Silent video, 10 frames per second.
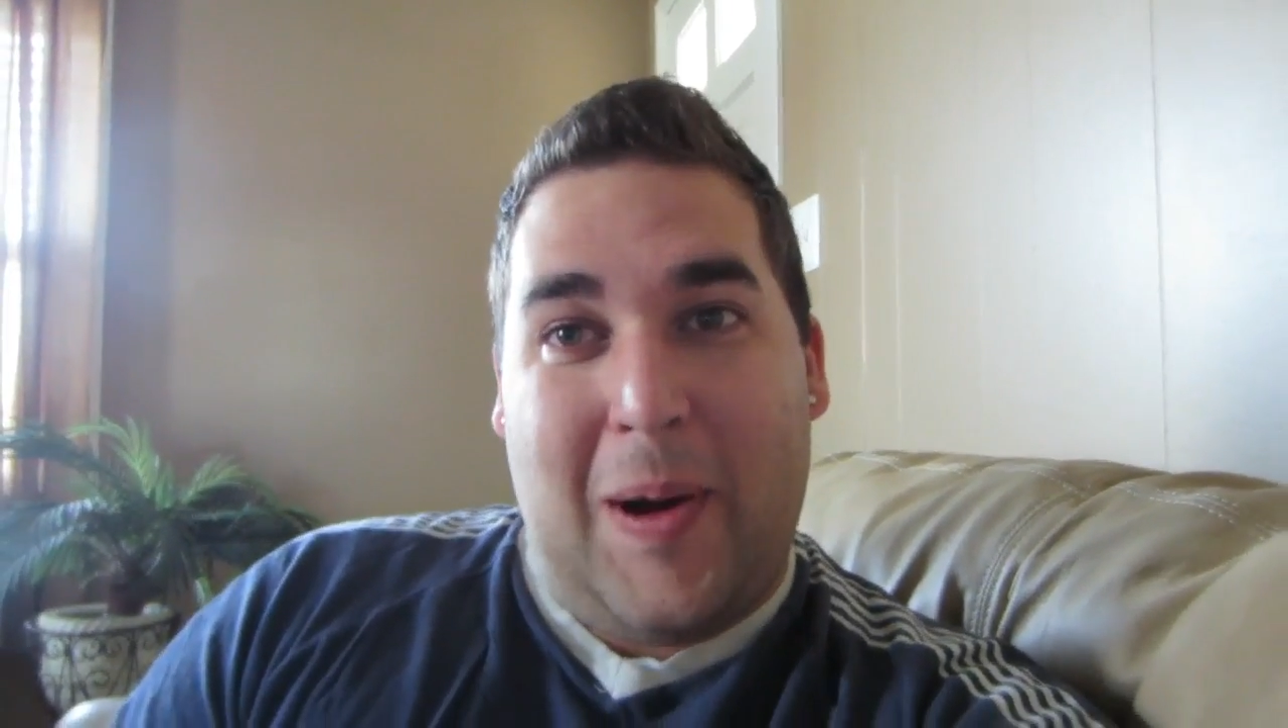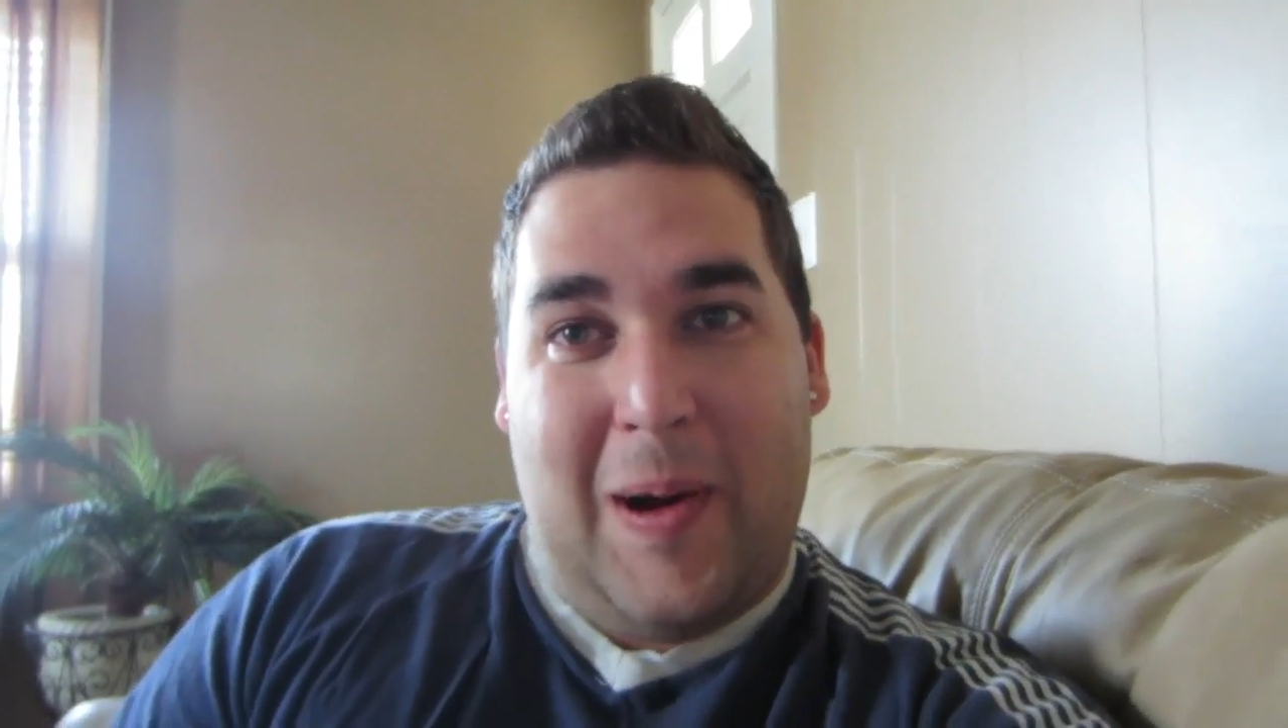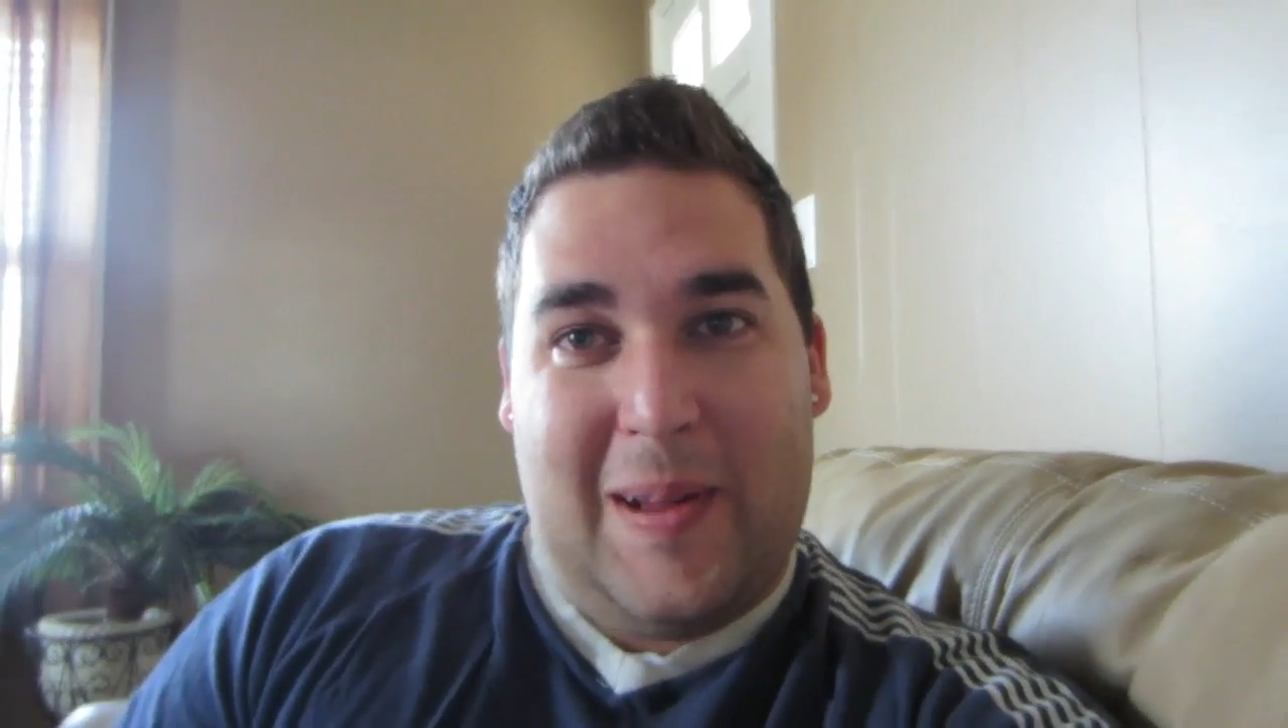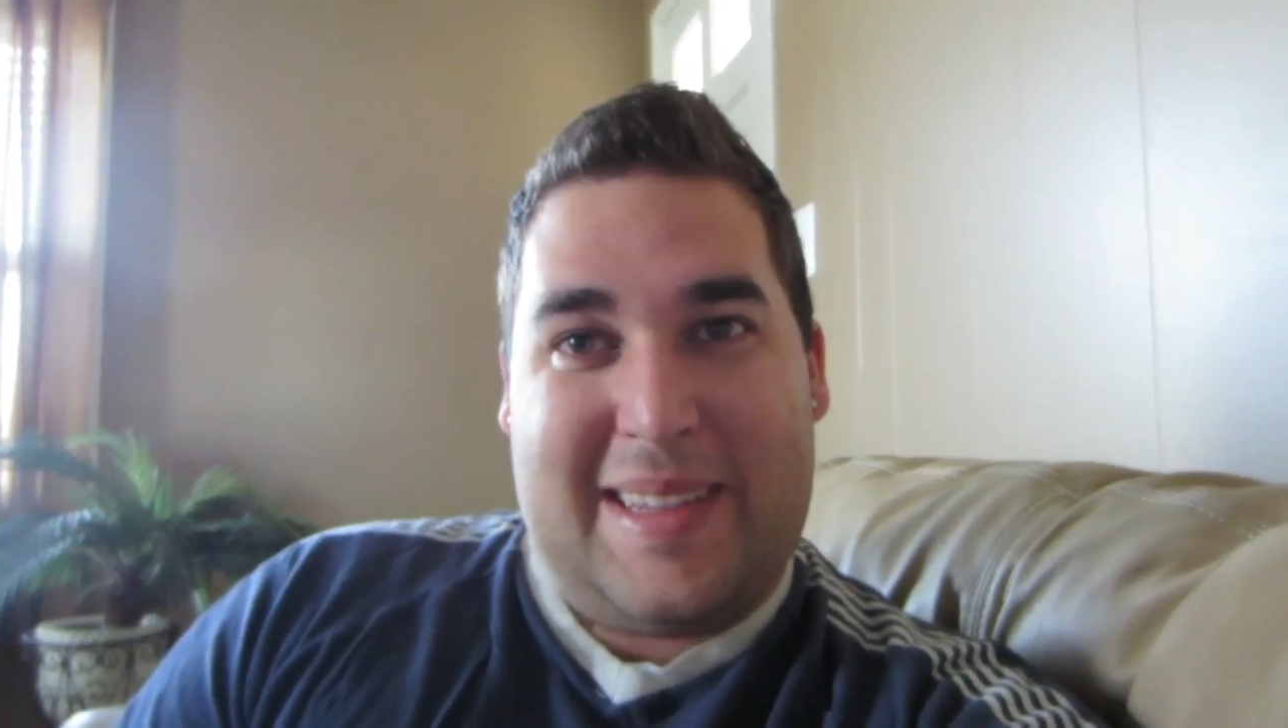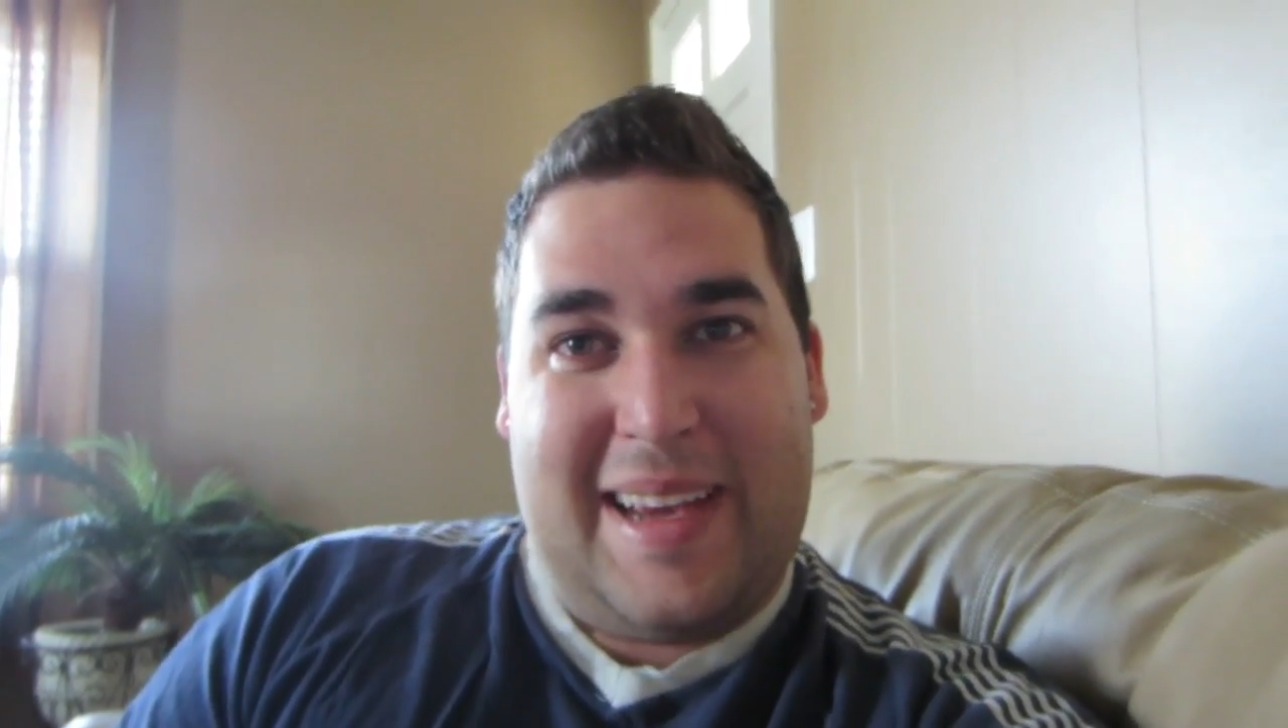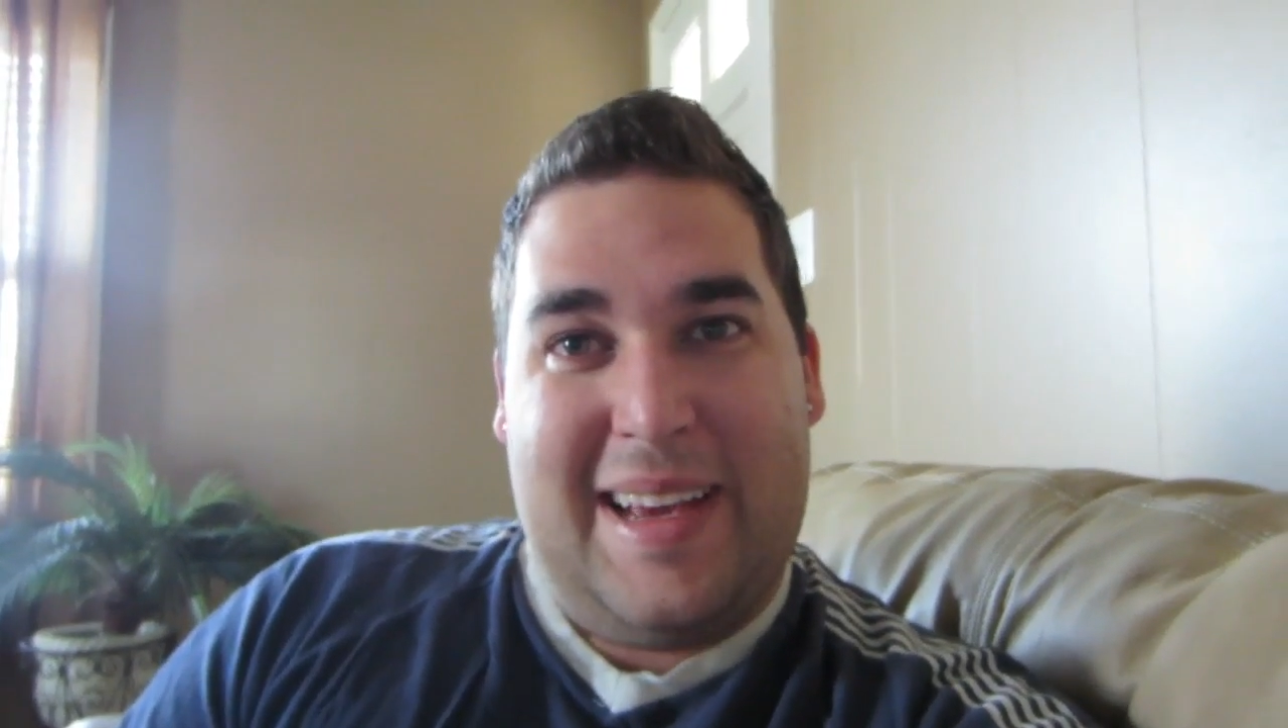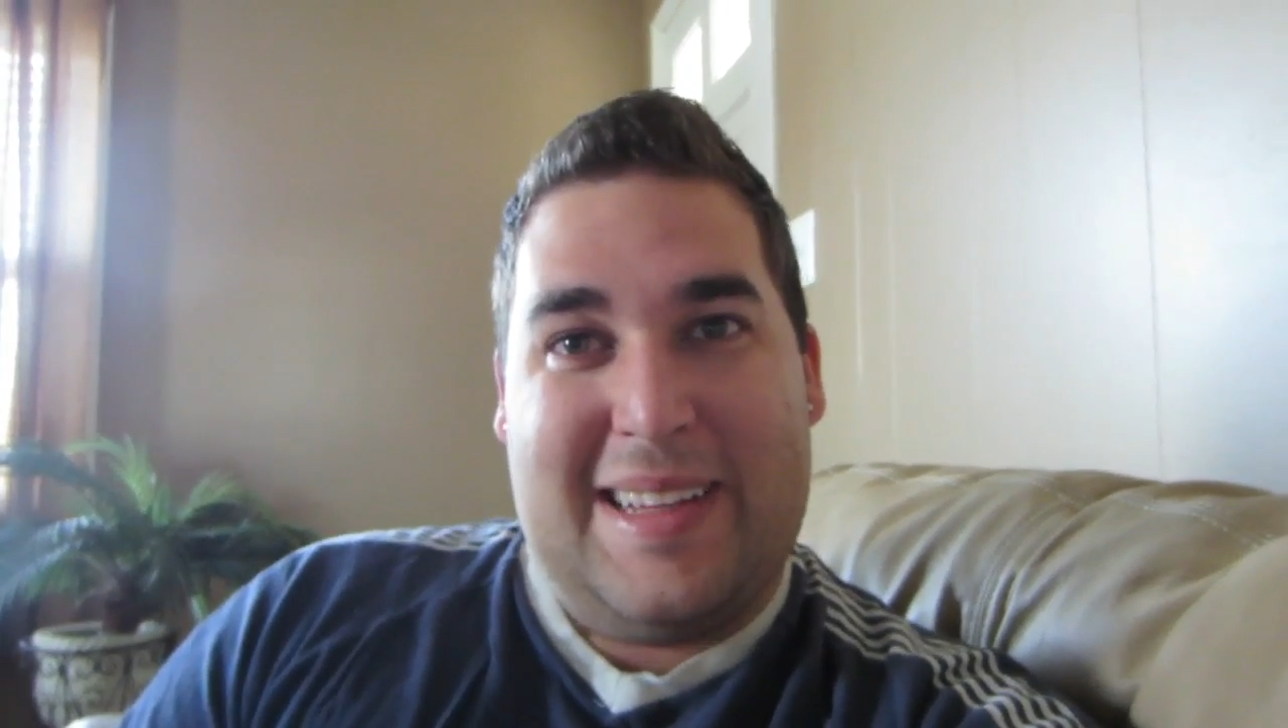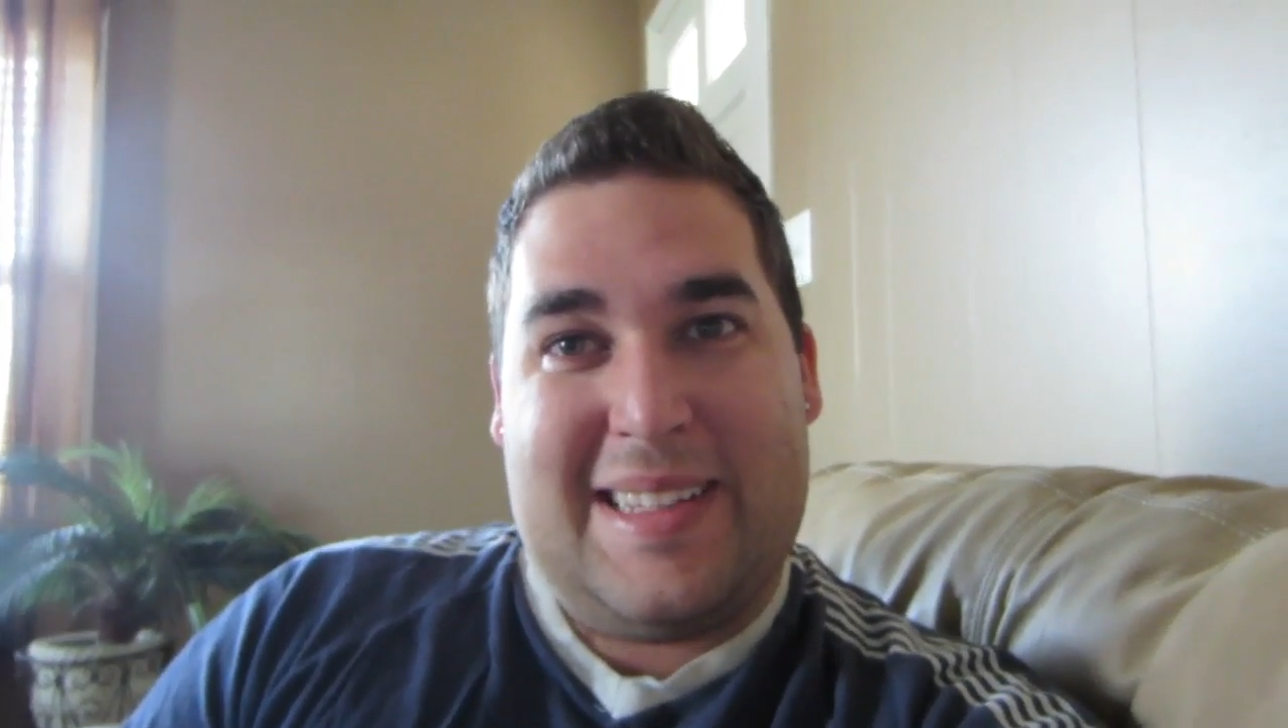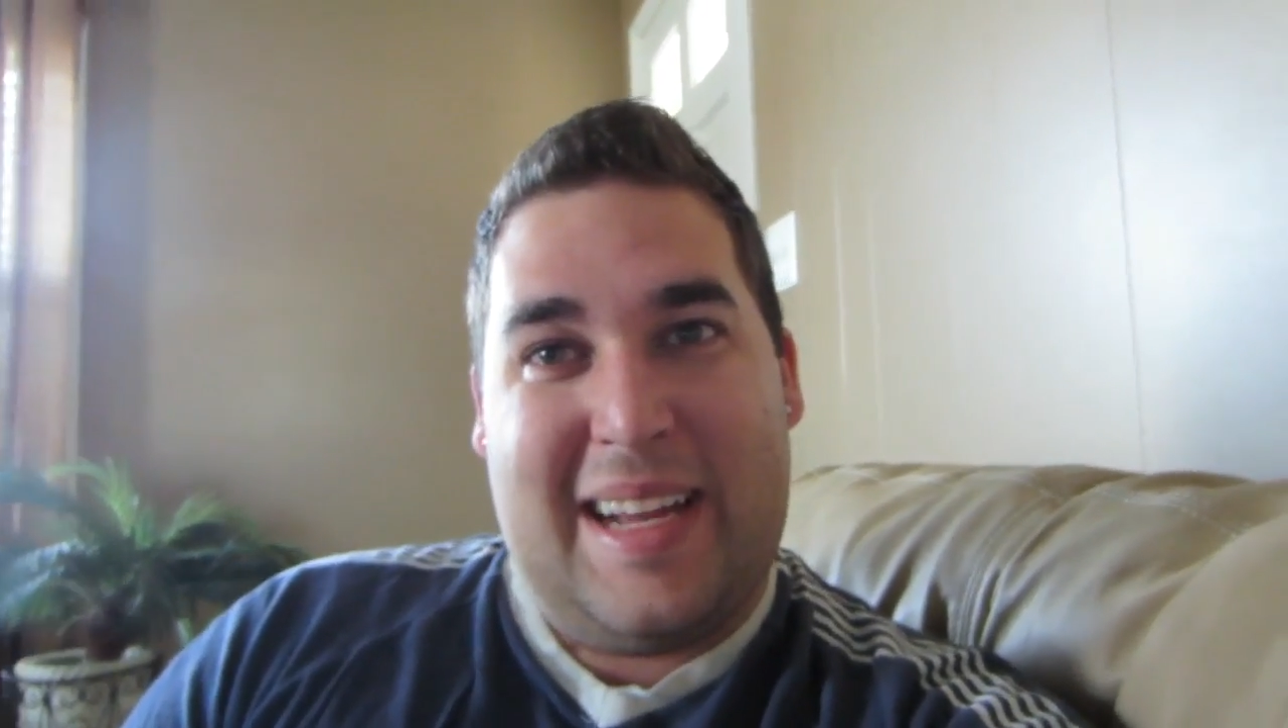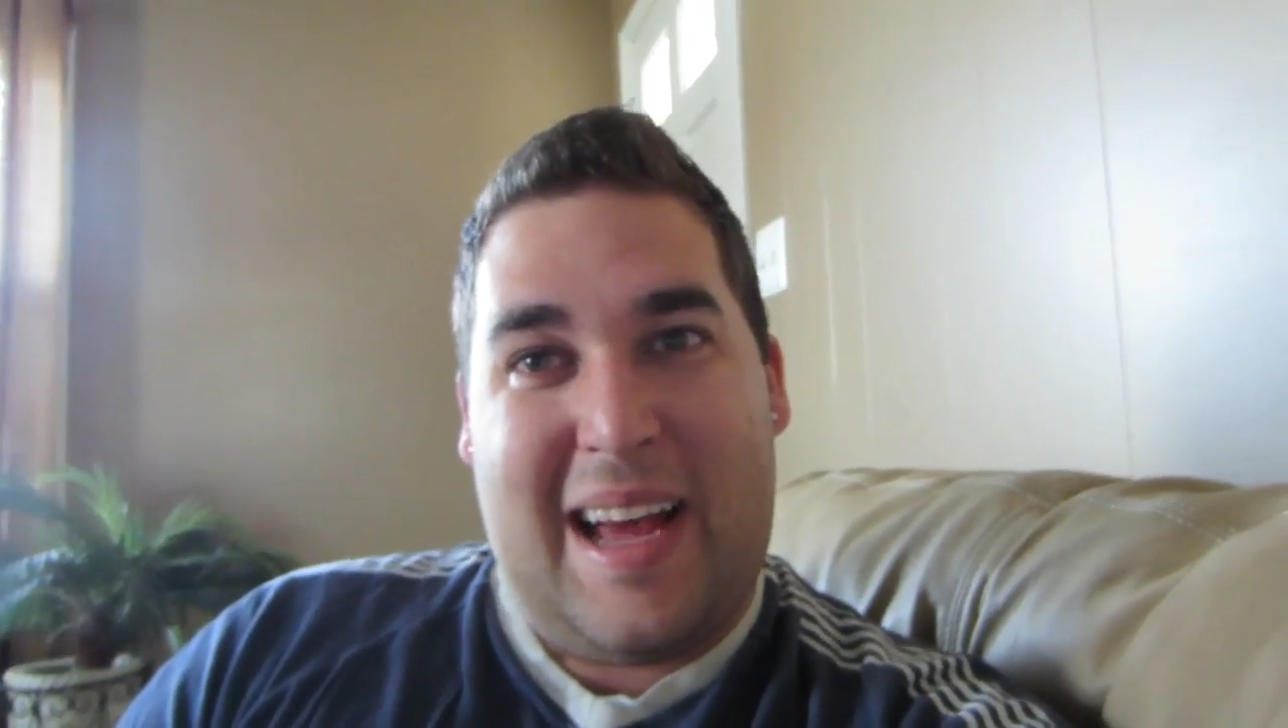all day
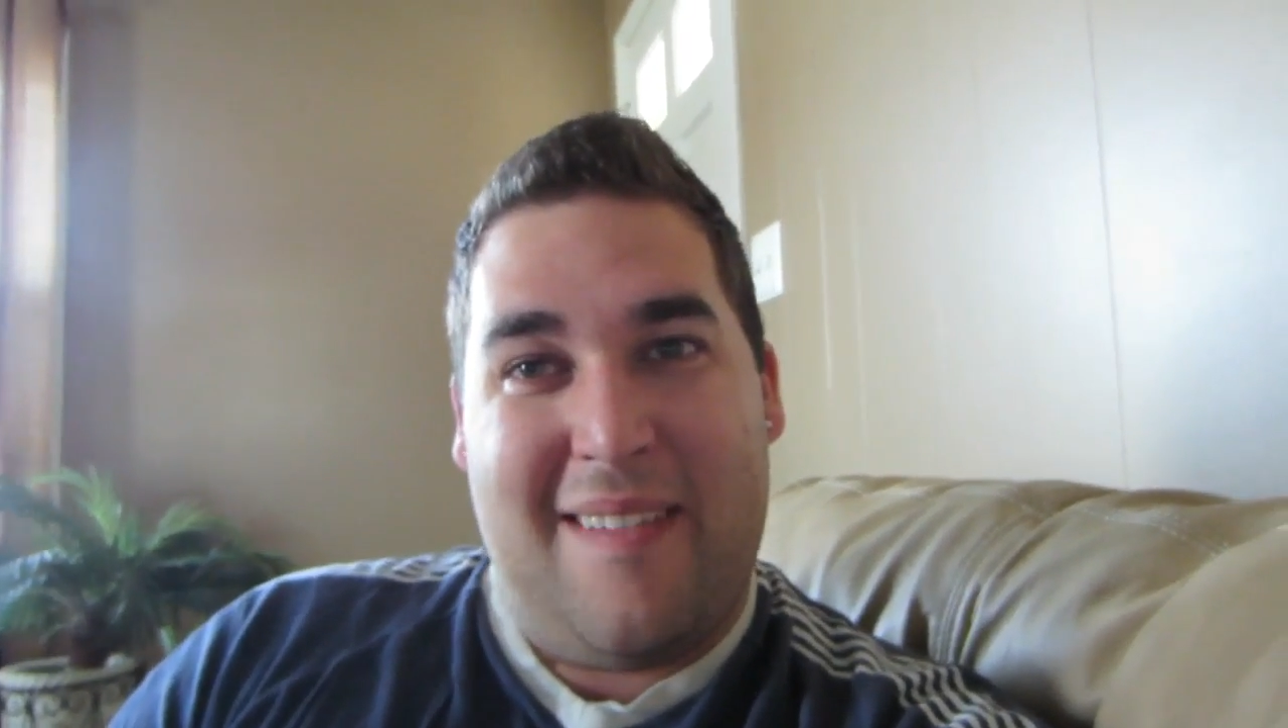instead of